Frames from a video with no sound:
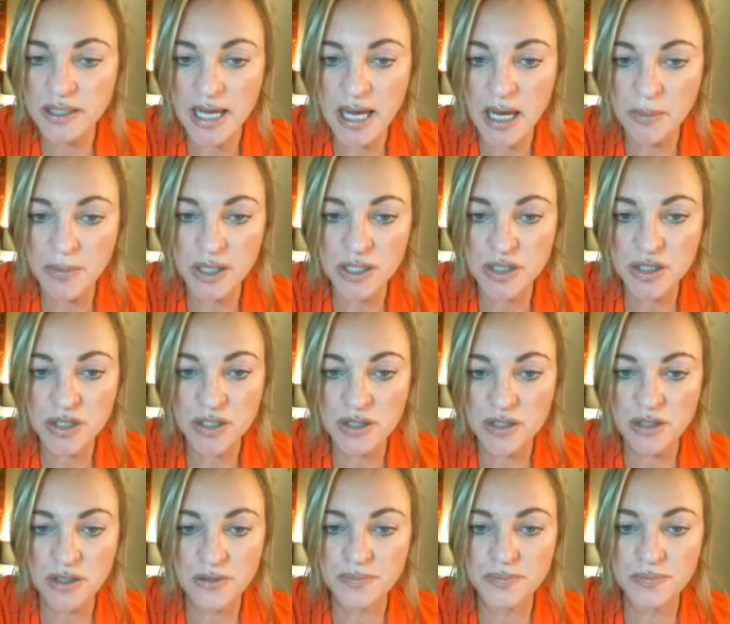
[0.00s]
how much
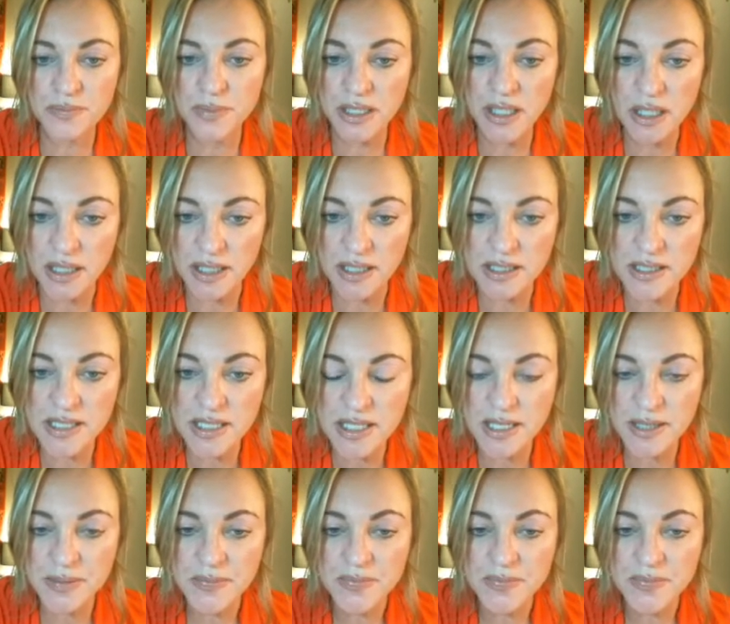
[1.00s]
the bill is,